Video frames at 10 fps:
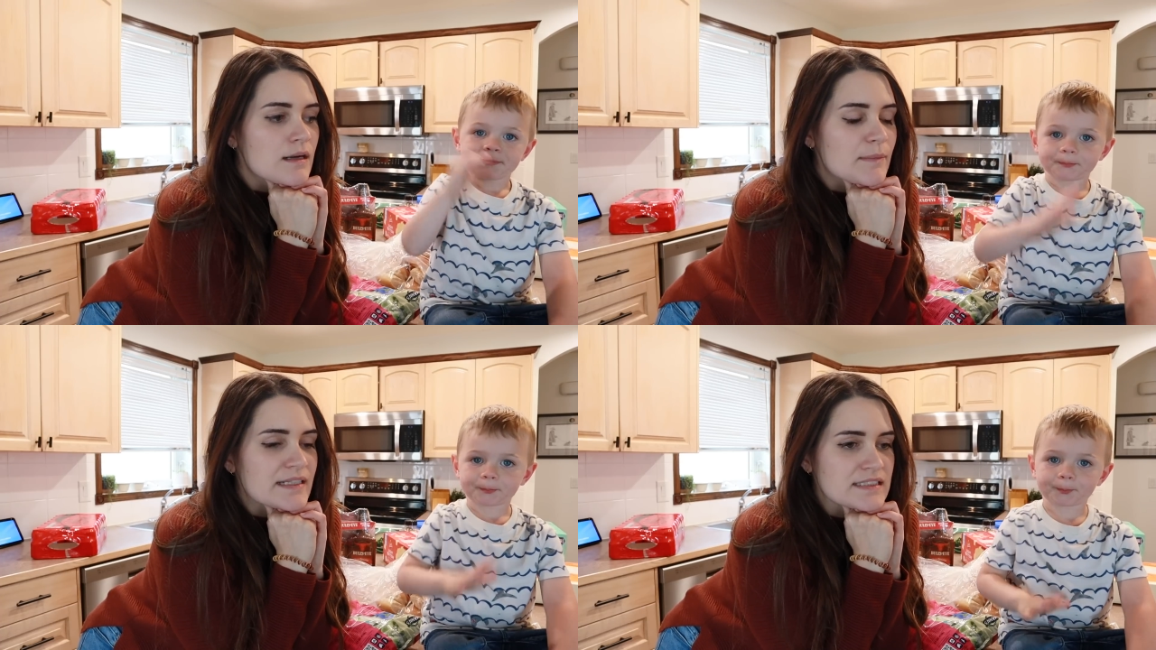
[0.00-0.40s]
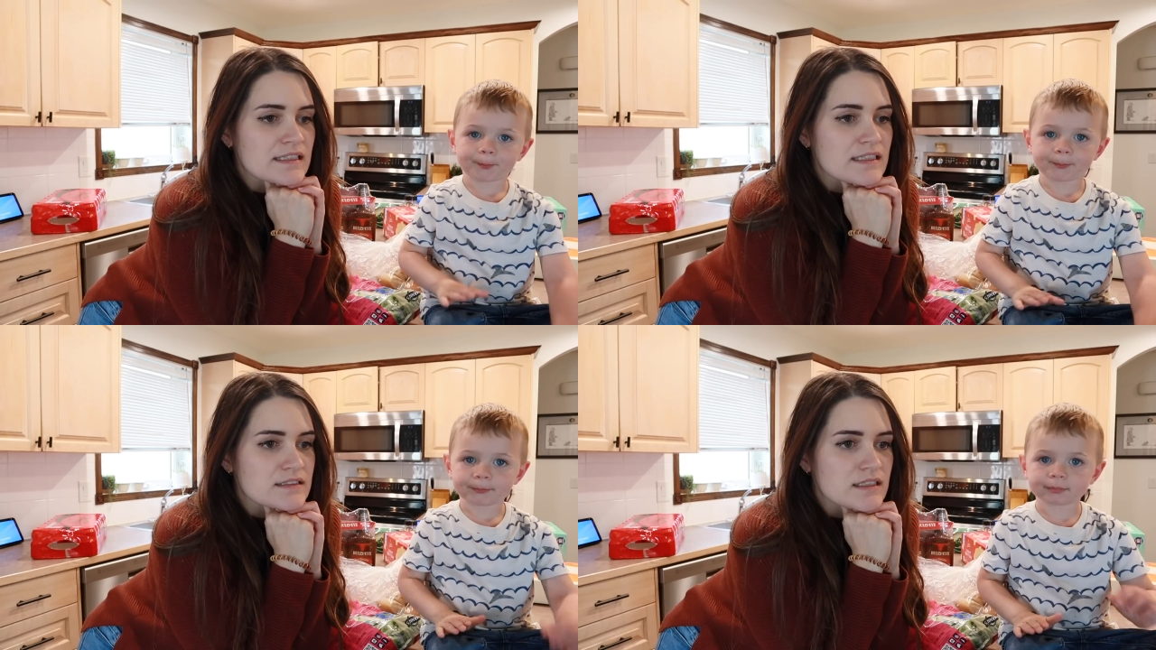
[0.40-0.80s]

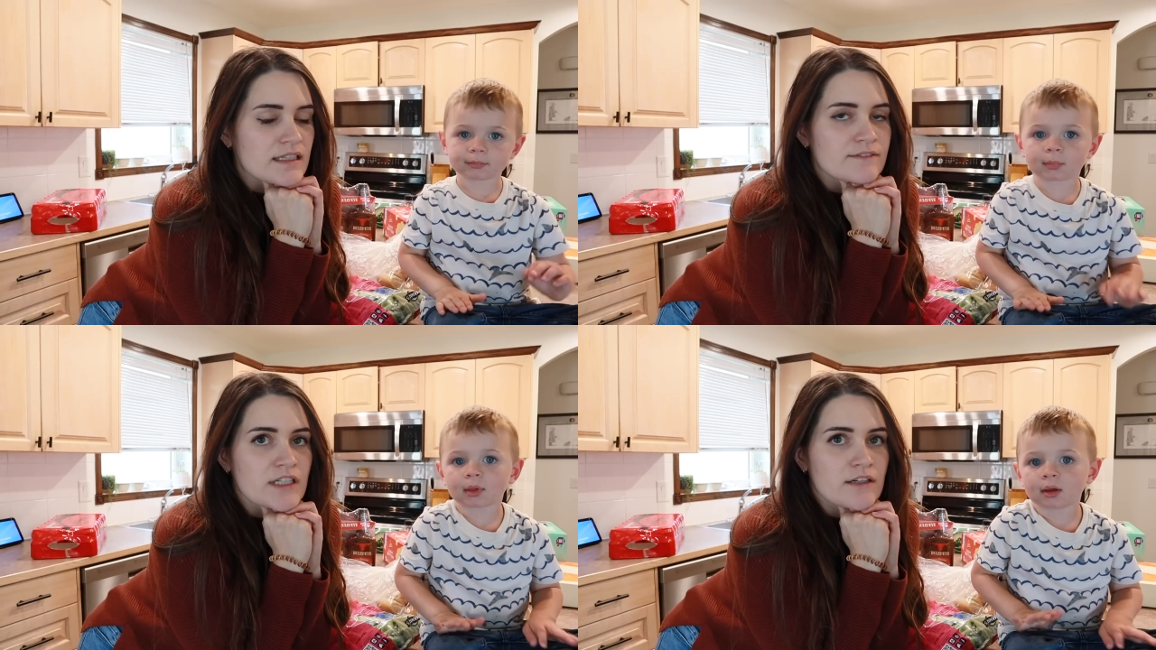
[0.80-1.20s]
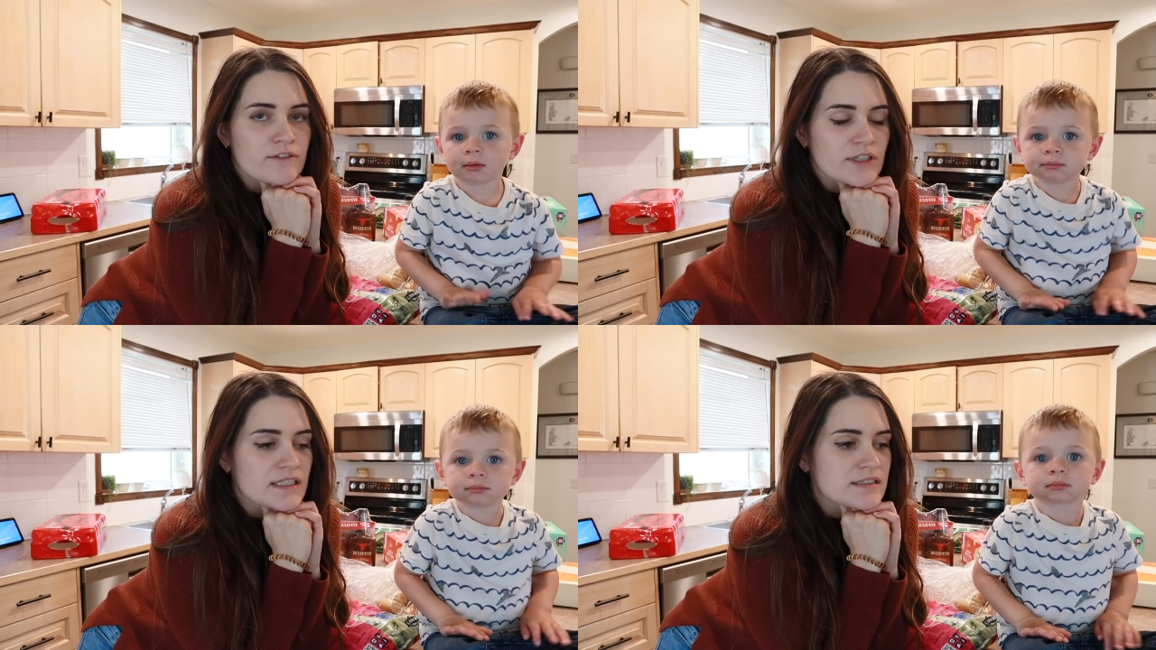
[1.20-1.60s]
Speaker 1: amazing things that they've
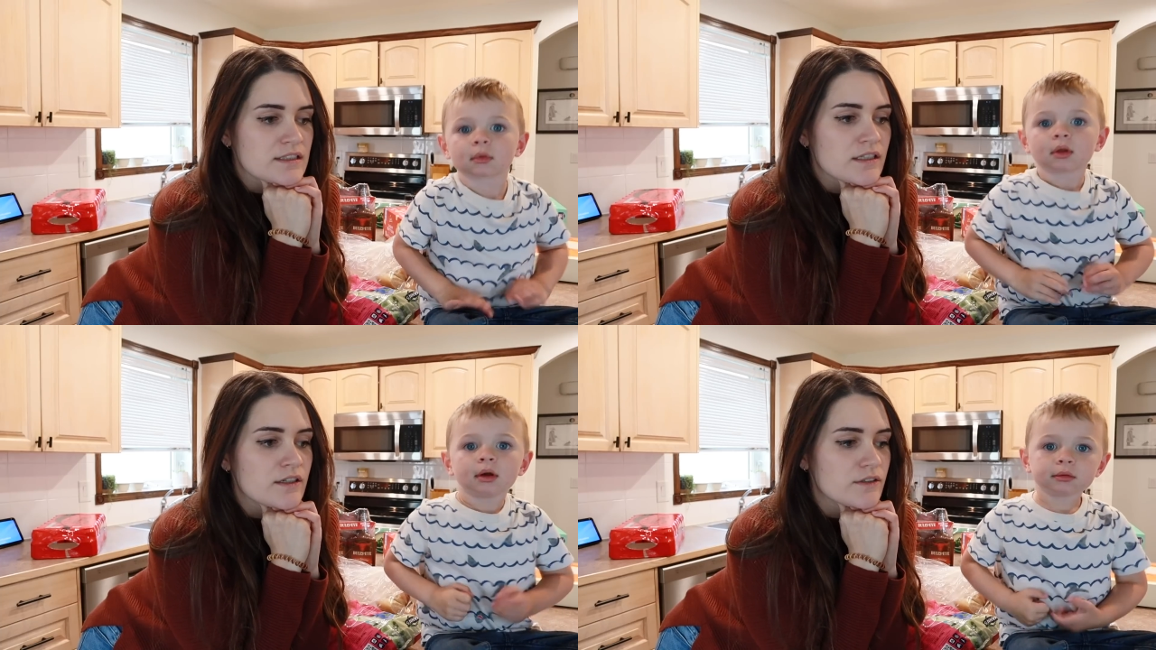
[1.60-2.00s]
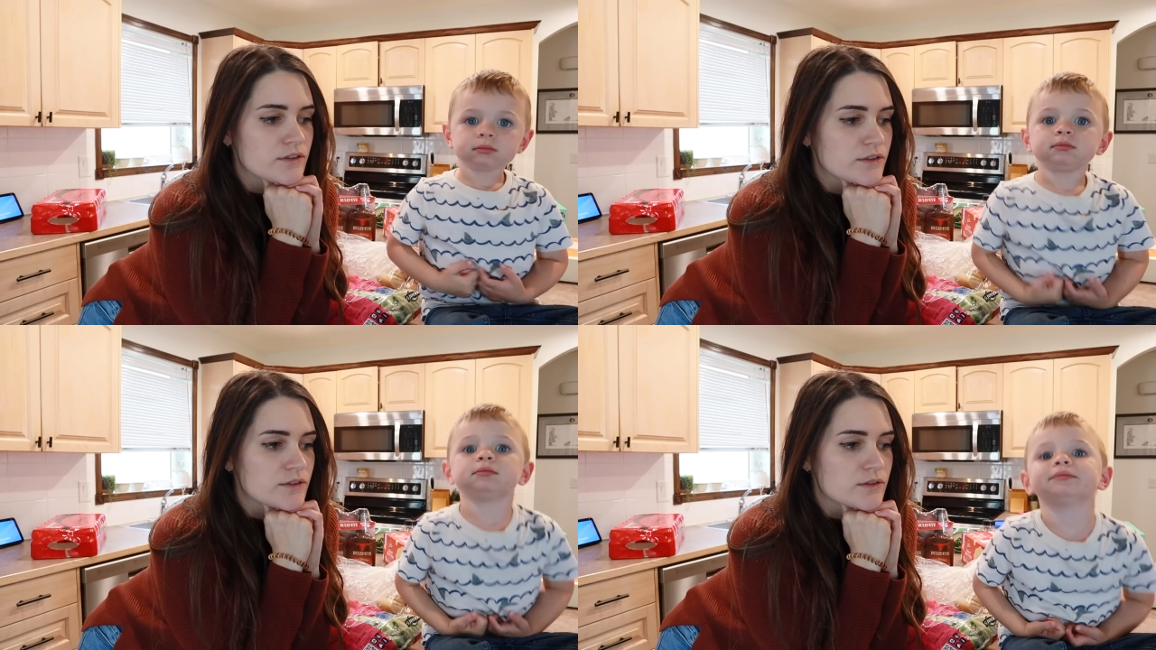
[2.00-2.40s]
done for us
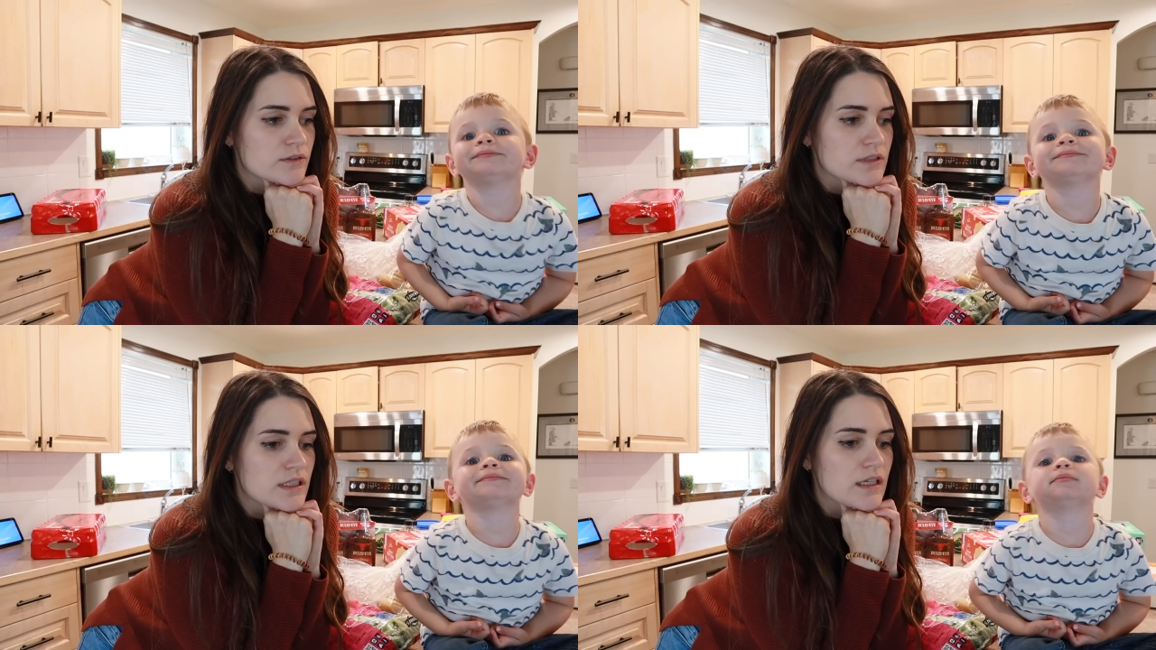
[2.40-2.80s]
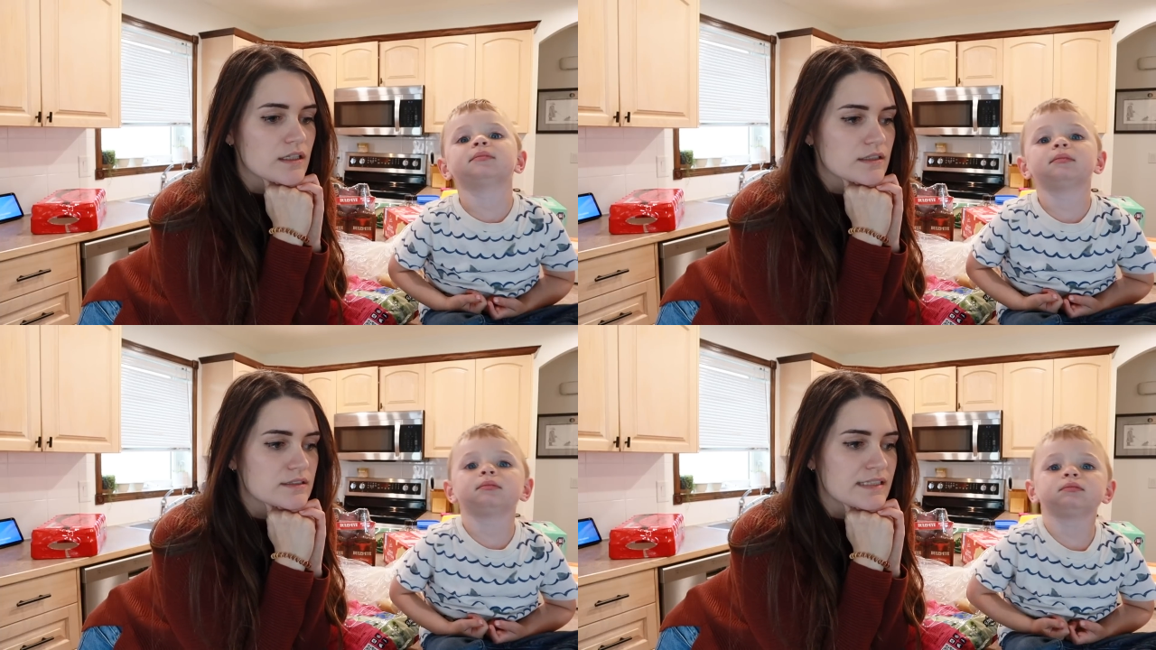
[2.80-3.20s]
through
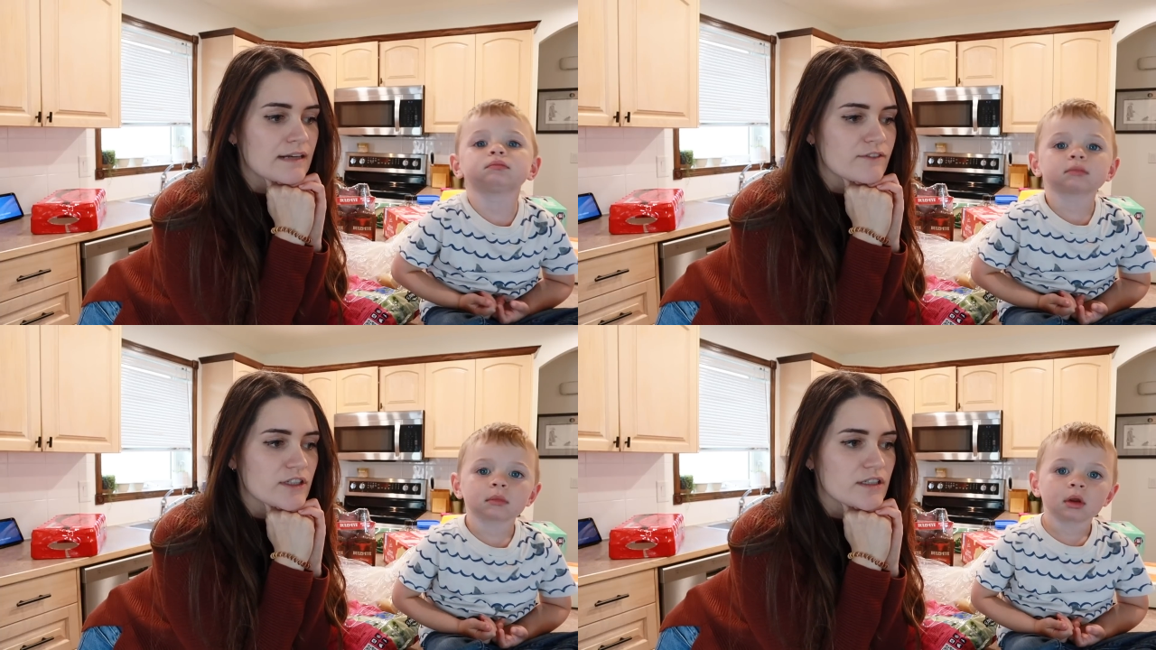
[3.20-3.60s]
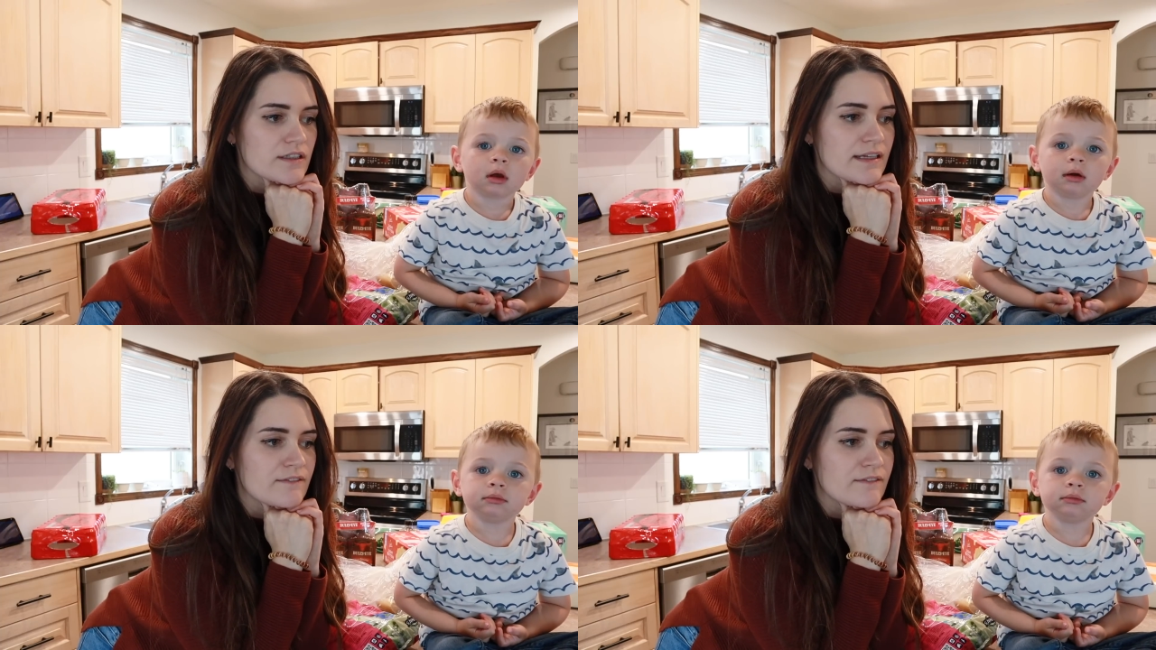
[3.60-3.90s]
Denver.